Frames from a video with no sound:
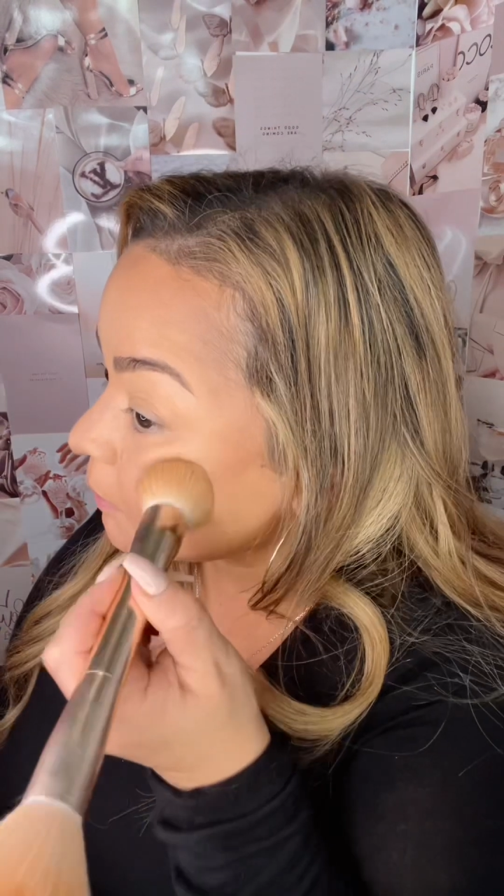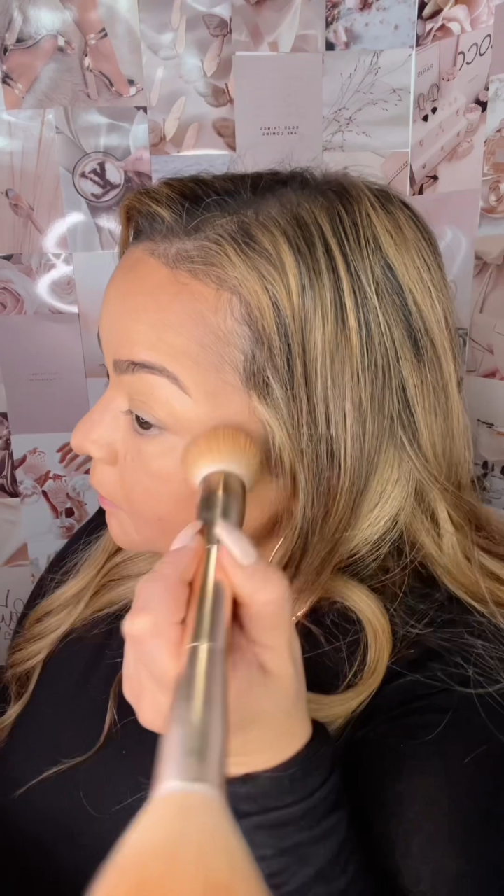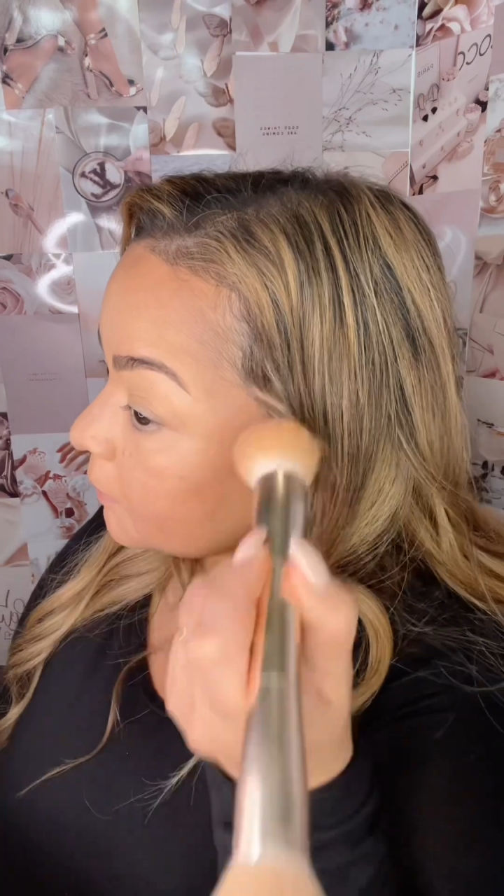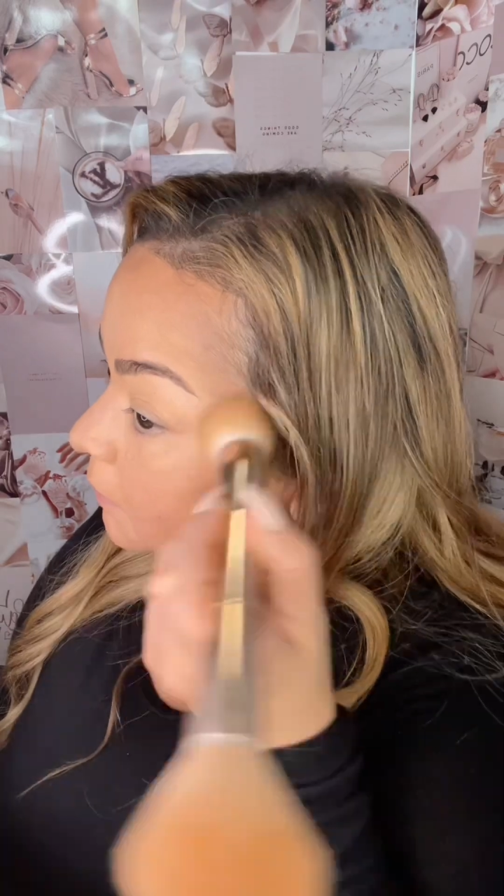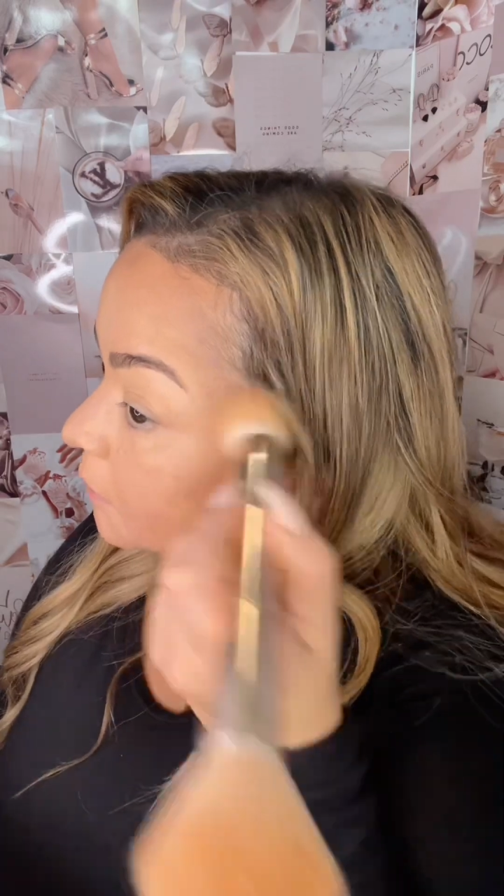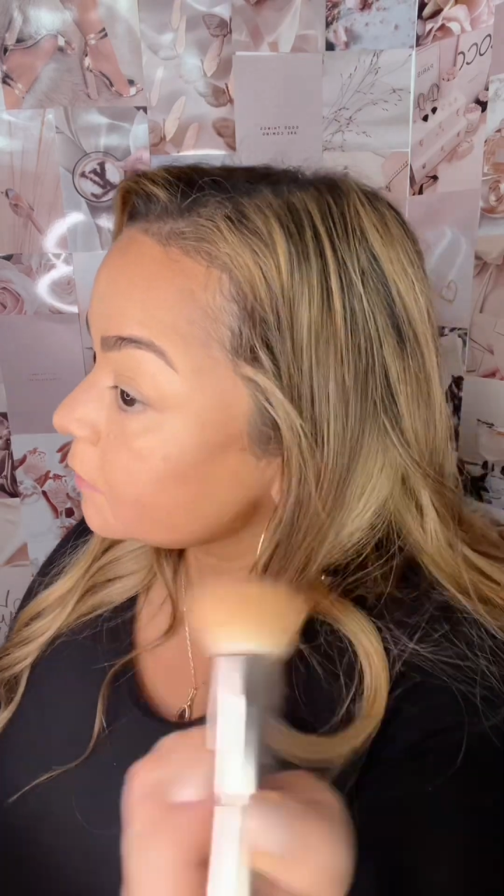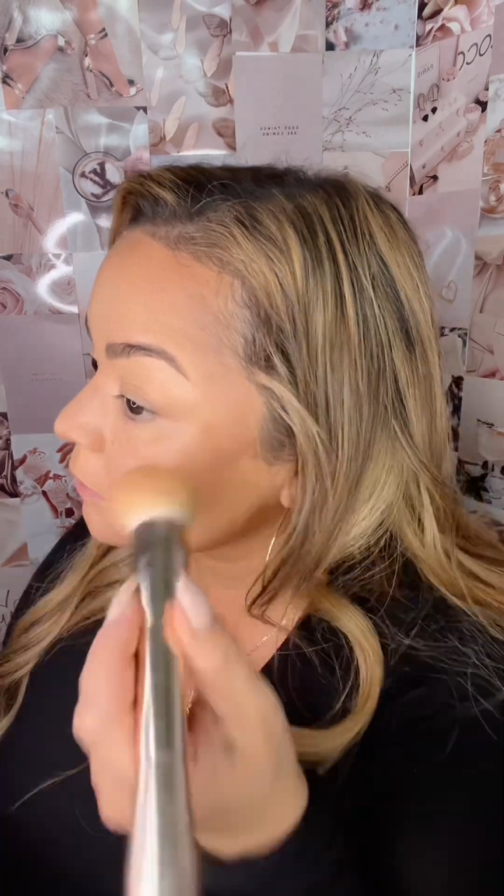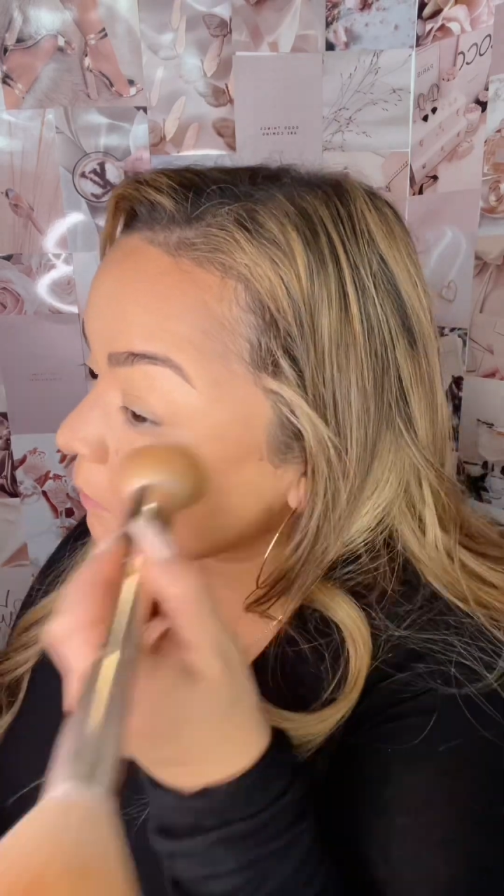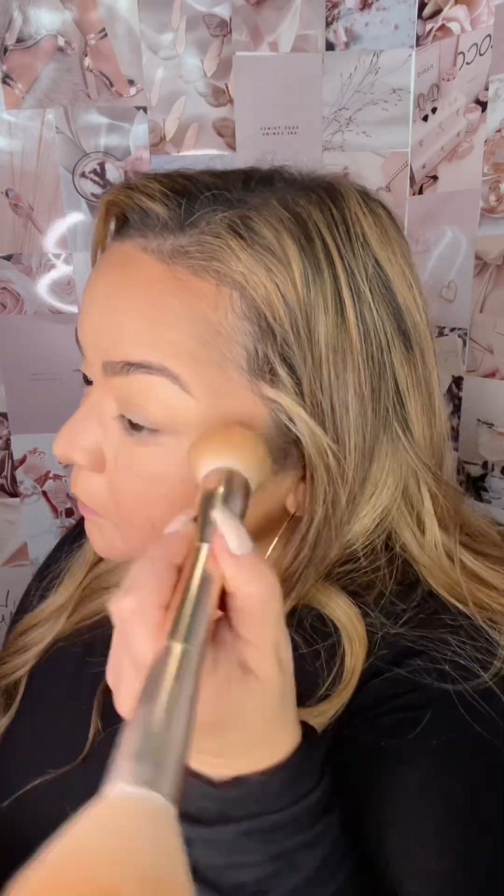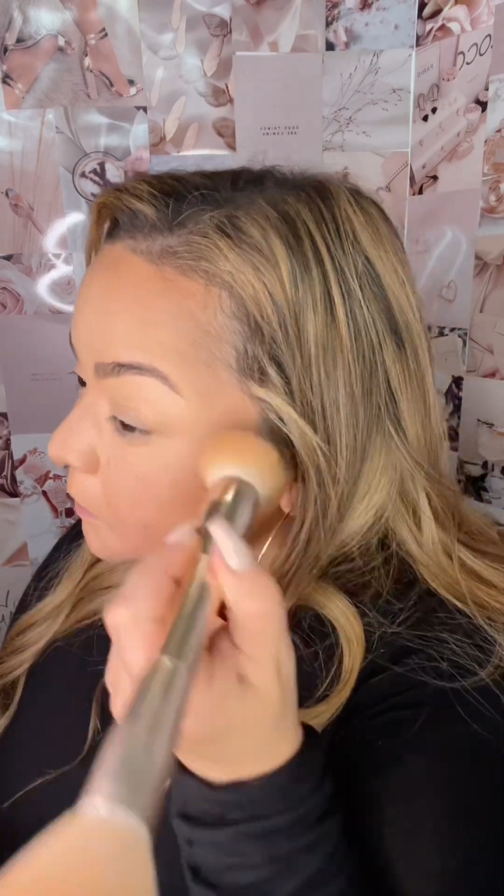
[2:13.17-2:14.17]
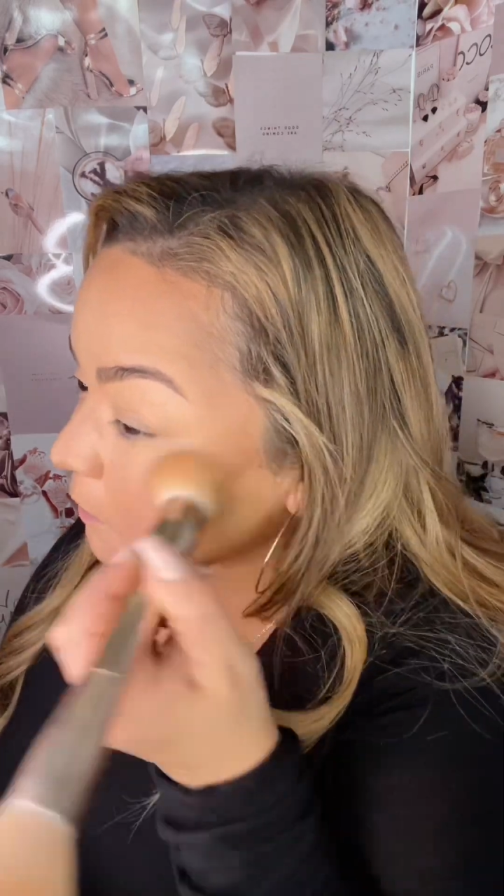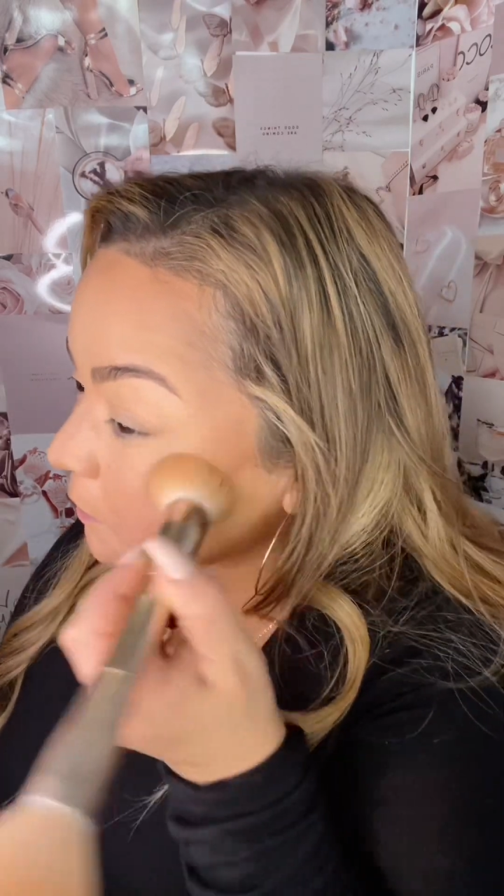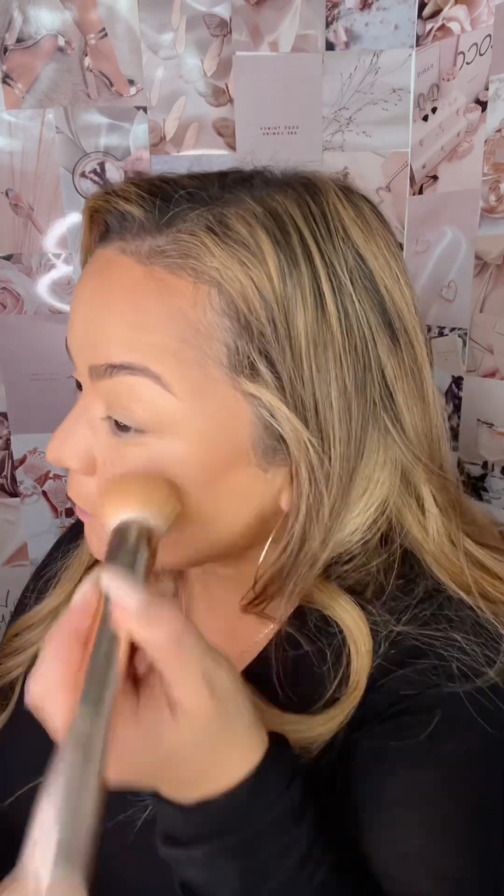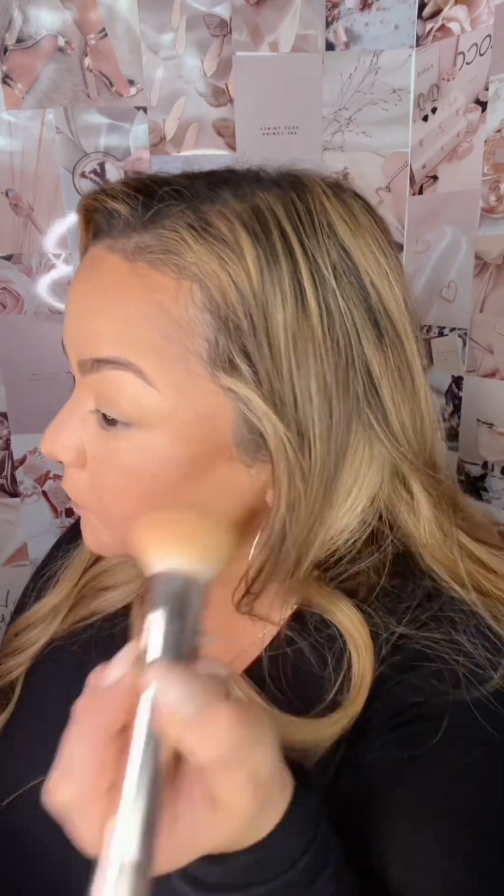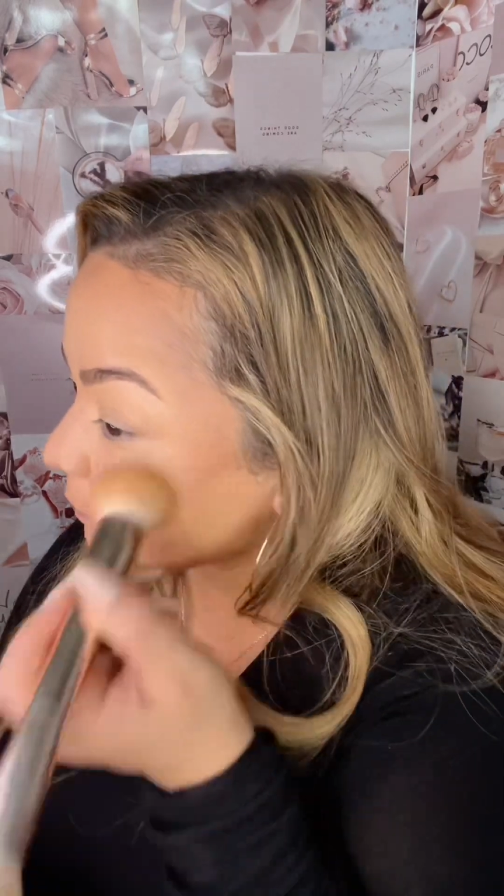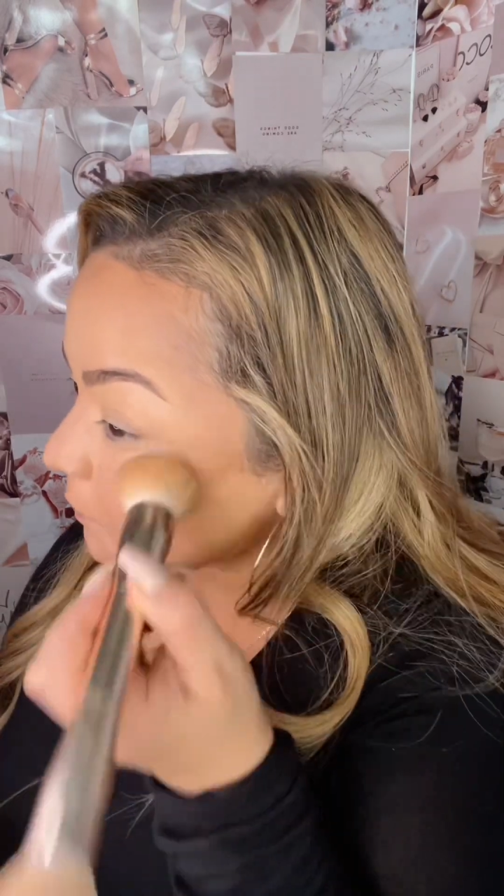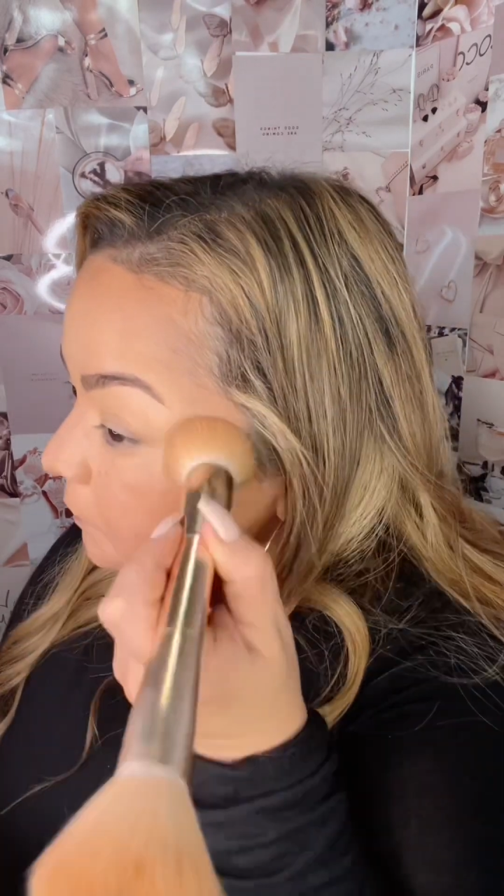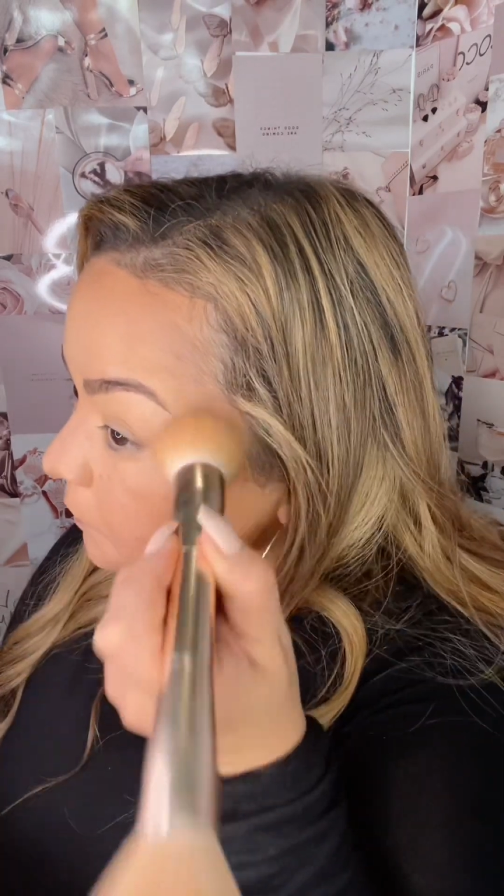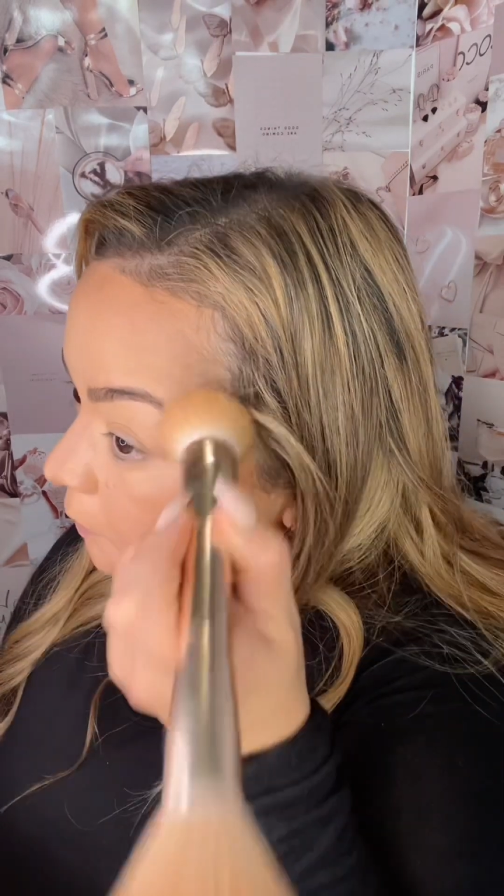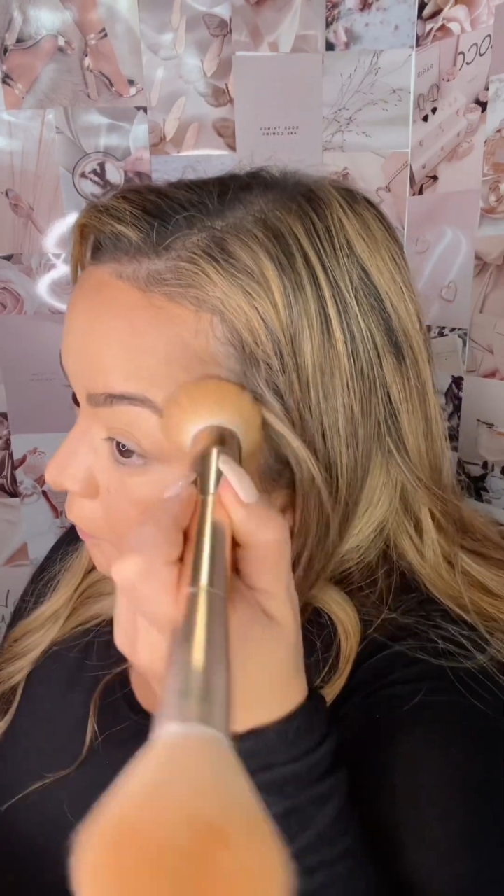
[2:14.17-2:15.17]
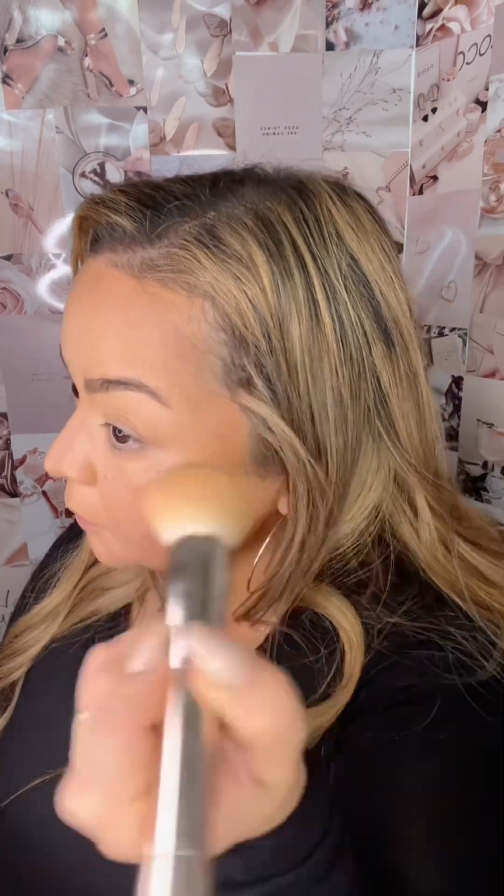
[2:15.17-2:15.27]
So I am using our